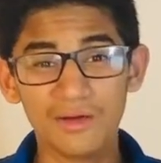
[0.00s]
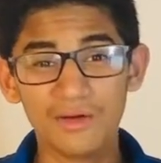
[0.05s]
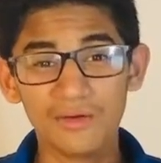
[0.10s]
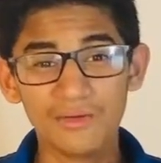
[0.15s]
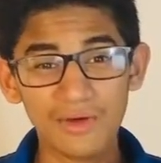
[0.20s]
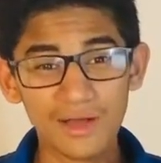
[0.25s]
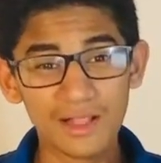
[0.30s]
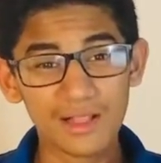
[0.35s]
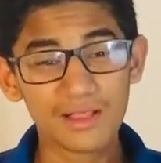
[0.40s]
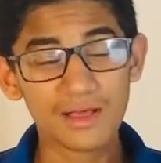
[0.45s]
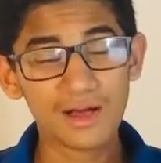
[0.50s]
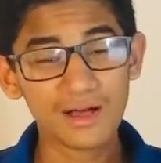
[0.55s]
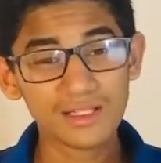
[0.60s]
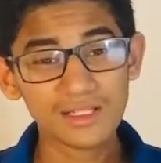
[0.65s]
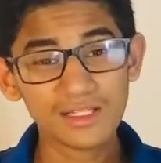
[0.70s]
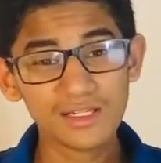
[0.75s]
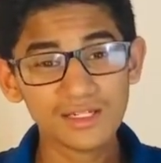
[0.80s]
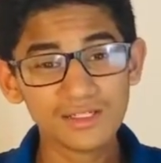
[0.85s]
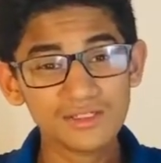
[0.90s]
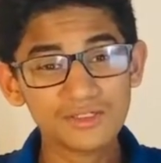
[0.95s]
Well,
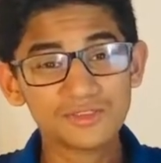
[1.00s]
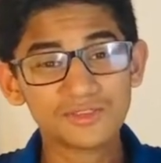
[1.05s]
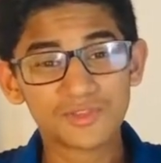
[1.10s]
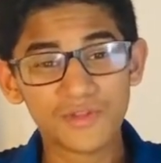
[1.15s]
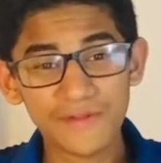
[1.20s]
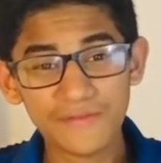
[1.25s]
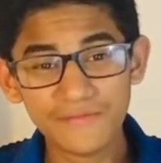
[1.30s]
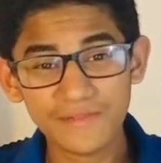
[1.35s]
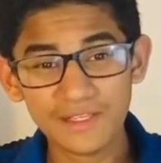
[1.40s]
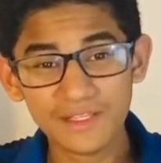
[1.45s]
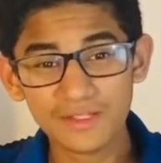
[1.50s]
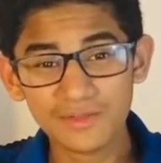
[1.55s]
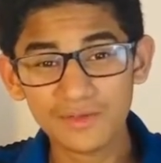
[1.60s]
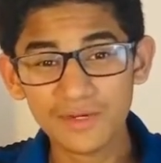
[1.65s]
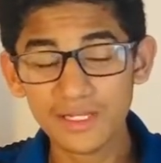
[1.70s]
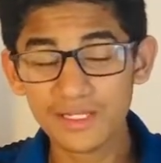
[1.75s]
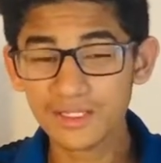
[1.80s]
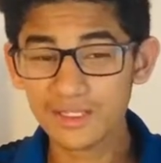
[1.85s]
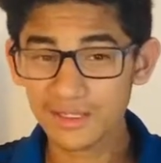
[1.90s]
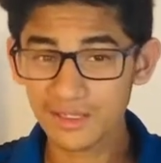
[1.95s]
continental drift is
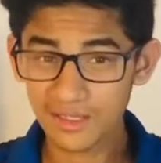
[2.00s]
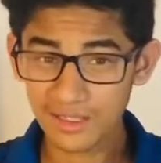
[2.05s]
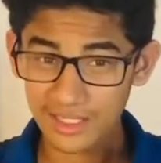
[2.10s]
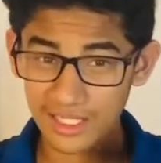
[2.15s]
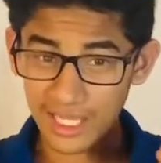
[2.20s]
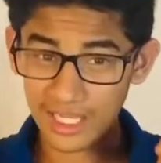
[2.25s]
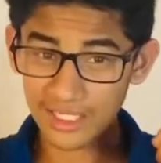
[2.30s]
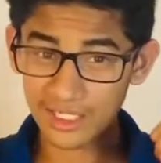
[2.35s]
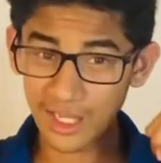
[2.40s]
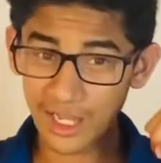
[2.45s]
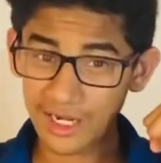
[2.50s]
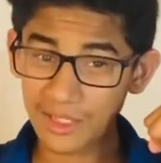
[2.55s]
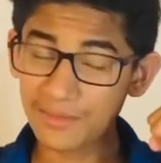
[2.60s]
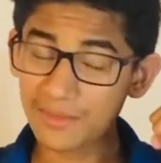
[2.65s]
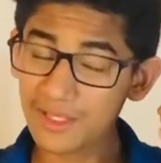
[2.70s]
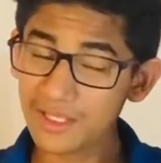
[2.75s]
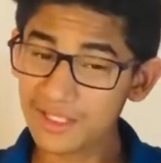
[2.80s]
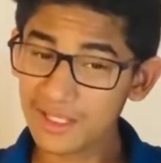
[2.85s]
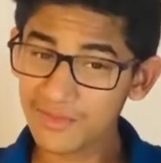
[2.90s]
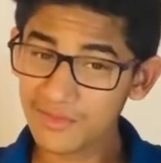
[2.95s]
when tectonic
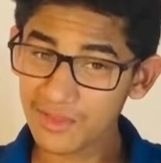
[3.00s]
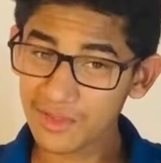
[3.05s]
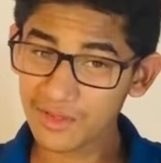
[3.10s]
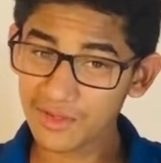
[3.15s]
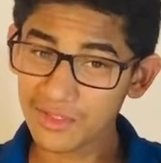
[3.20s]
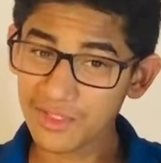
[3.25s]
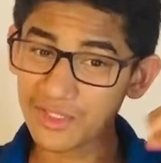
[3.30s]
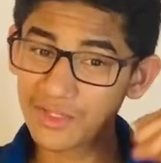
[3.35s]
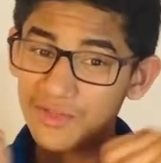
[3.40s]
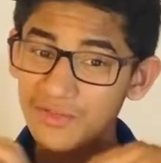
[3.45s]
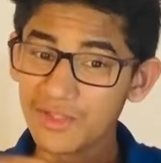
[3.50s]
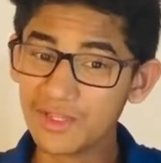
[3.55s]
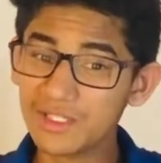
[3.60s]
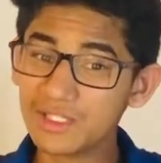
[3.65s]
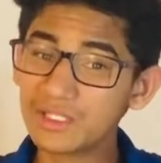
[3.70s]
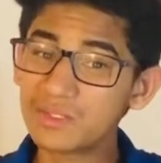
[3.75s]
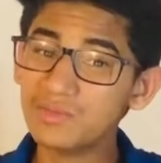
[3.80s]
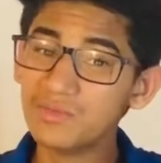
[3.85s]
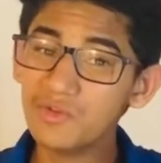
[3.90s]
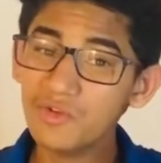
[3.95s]
plates of the Earth's
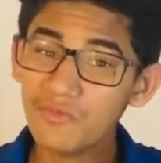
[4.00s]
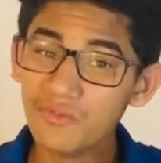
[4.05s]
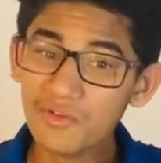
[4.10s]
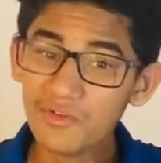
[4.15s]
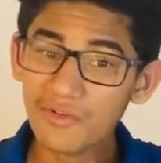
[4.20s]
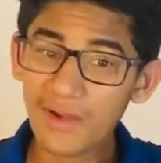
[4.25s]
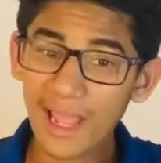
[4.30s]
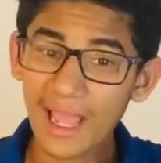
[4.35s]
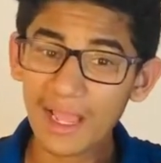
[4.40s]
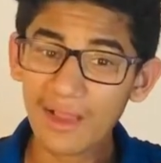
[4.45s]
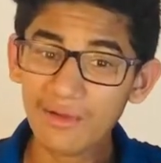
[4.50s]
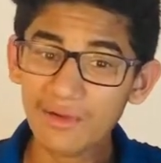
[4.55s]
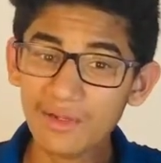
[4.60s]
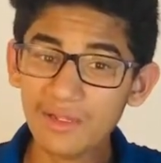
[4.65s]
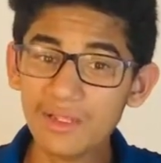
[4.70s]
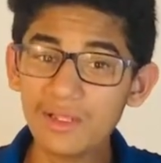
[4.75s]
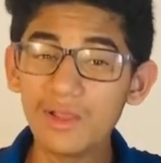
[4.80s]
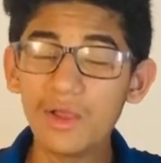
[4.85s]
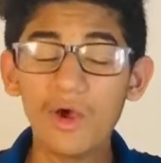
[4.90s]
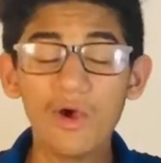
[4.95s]
crust move around
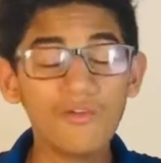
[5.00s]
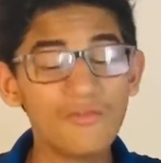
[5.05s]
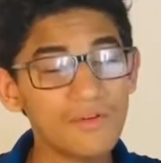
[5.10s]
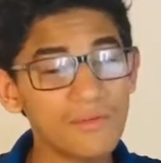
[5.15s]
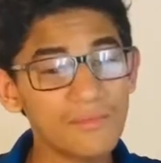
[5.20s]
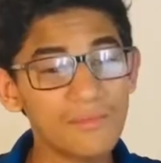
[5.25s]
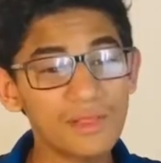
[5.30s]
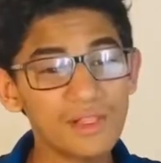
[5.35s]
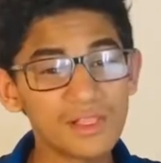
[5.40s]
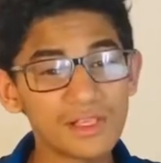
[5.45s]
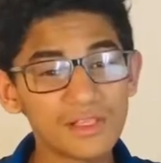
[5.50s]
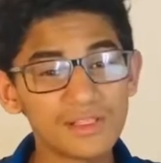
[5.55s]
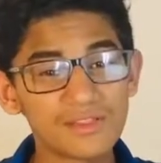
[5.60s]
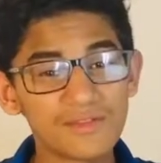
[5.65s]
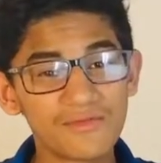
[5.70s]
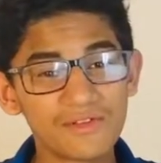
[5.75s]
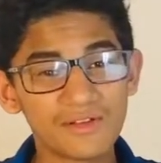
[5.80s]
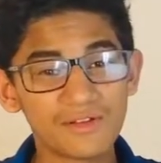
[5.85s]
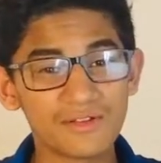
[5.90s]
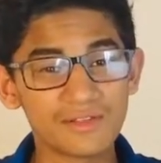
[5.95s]
over millions
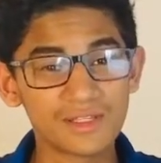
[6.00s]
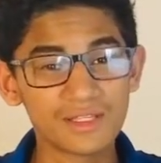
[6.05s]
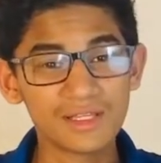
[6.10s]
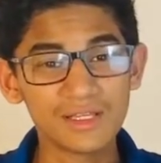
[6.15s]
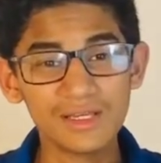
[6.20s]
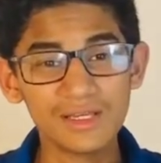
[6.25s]
of years.